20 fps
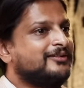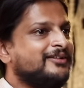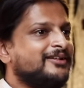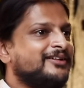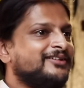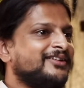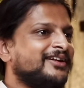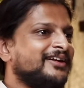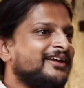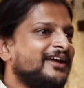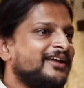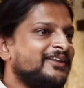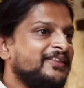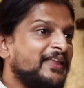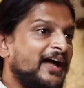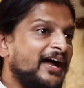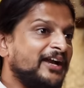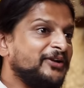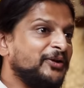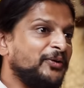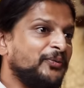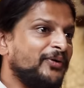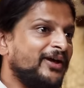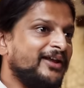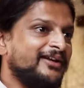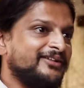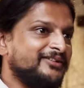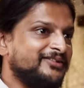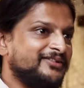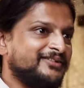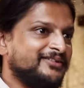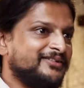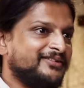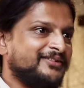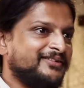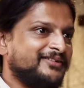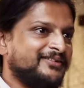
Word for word: is again that awareness.